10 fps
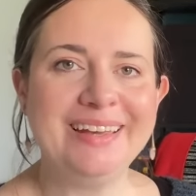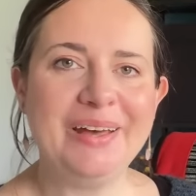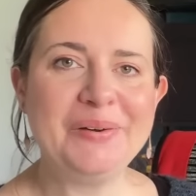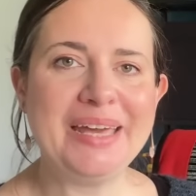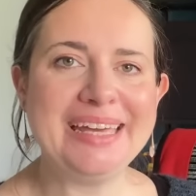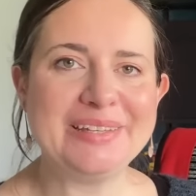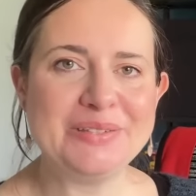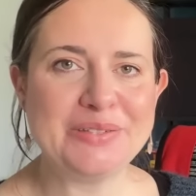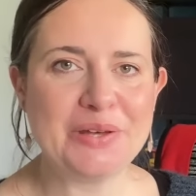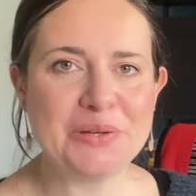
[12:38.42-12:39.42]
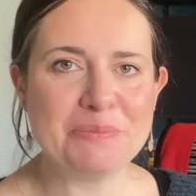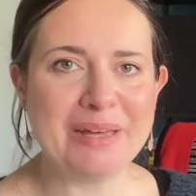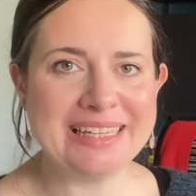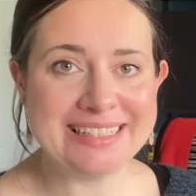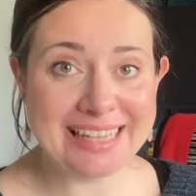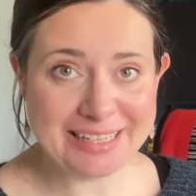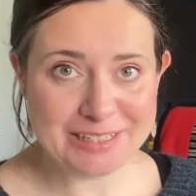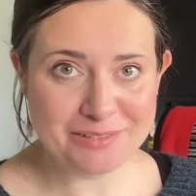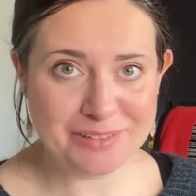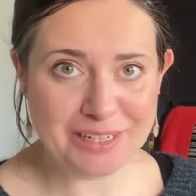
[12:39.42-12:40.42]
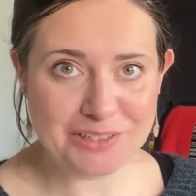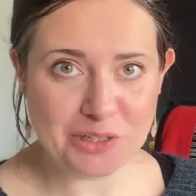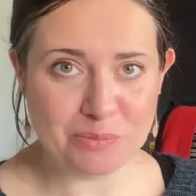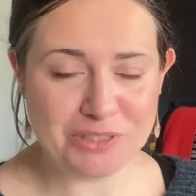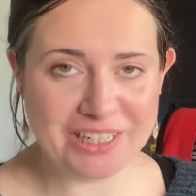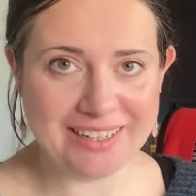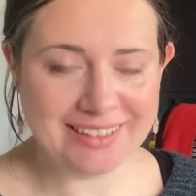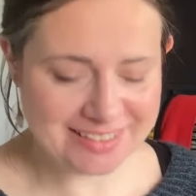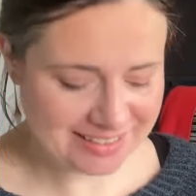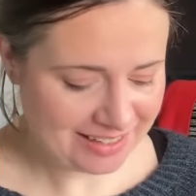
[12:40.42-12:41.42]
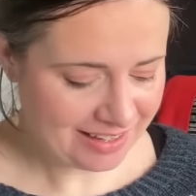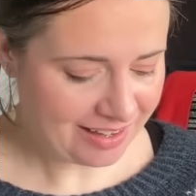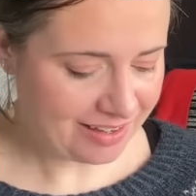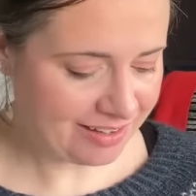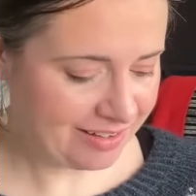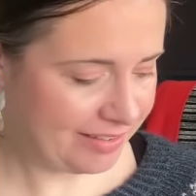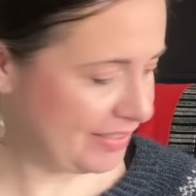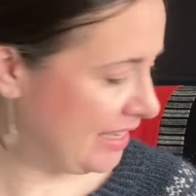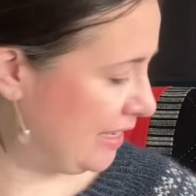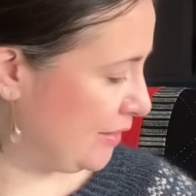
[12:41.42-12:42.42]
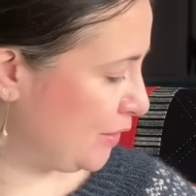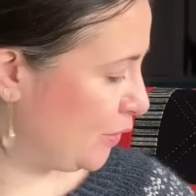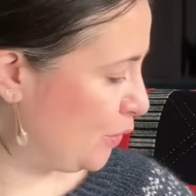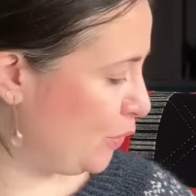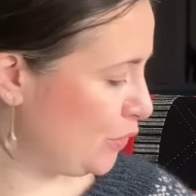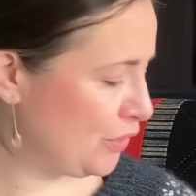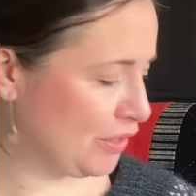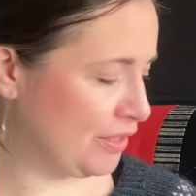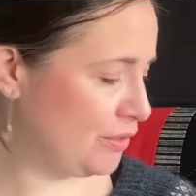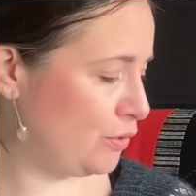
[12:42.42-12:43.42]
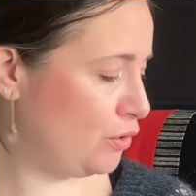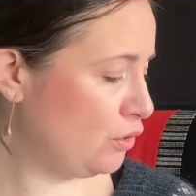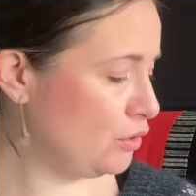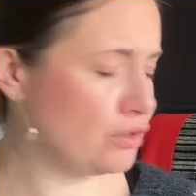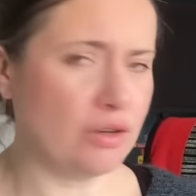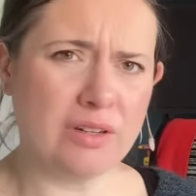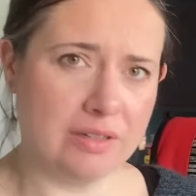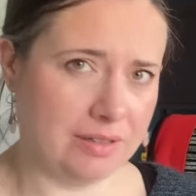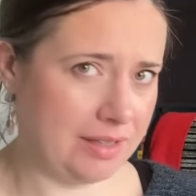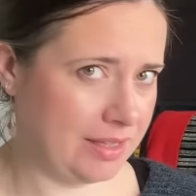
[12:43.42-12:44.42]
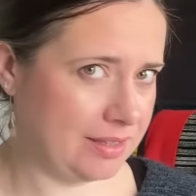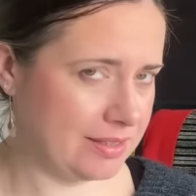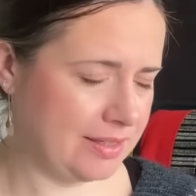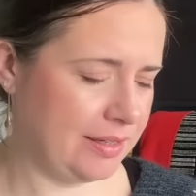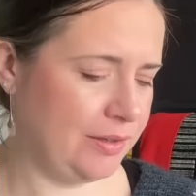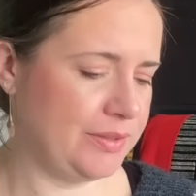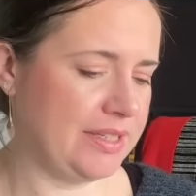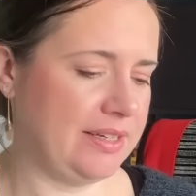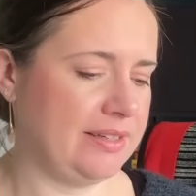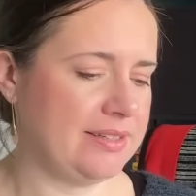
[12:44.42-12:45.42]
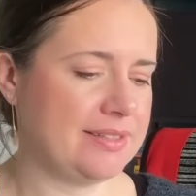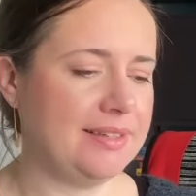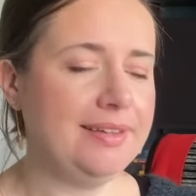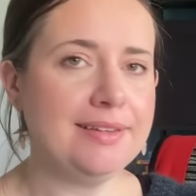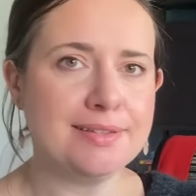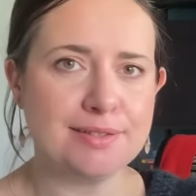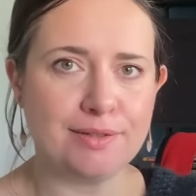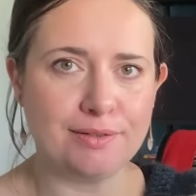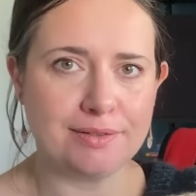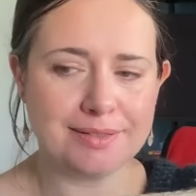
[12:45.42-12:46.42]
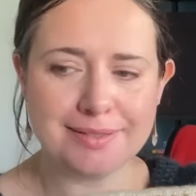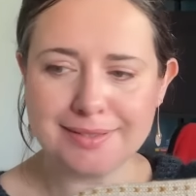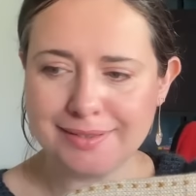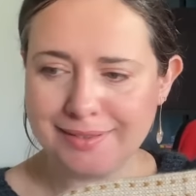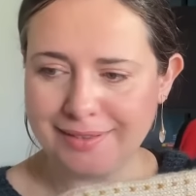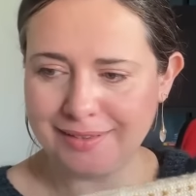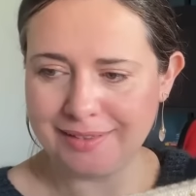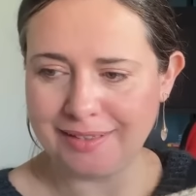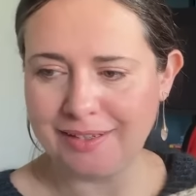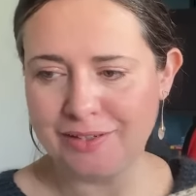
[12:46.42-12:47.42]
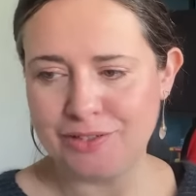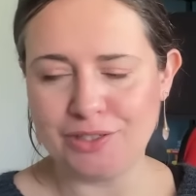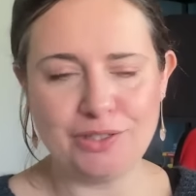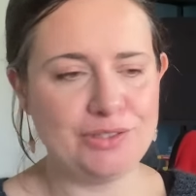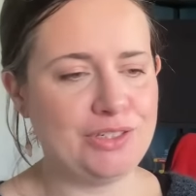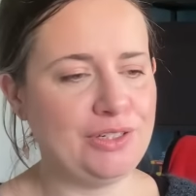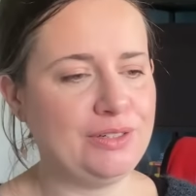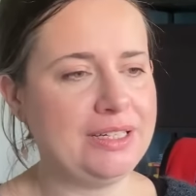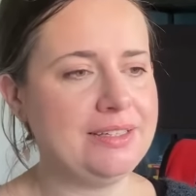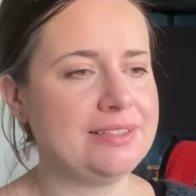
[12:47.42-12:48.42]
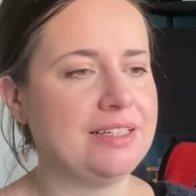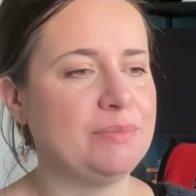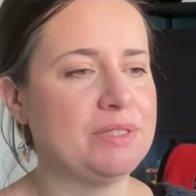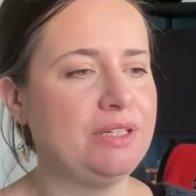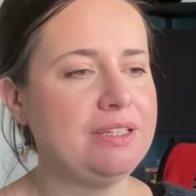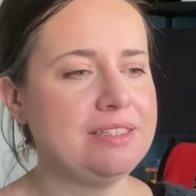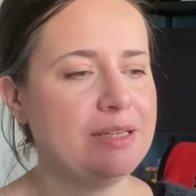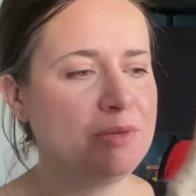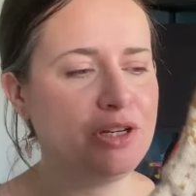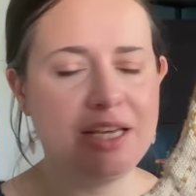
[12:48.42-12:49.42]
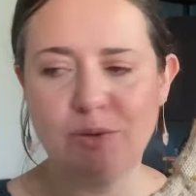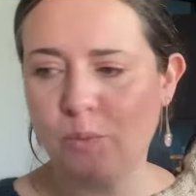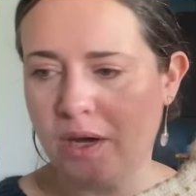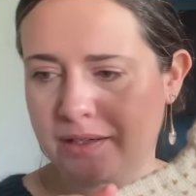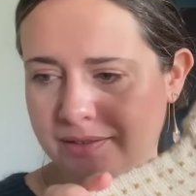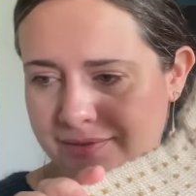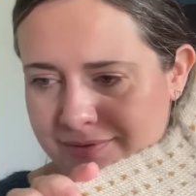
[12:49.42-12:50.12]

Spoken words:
Okay, so my second finished object are these gorgeous Gullsocken, I think that's how you say it, socks that I showed you last time. So last time I only had one.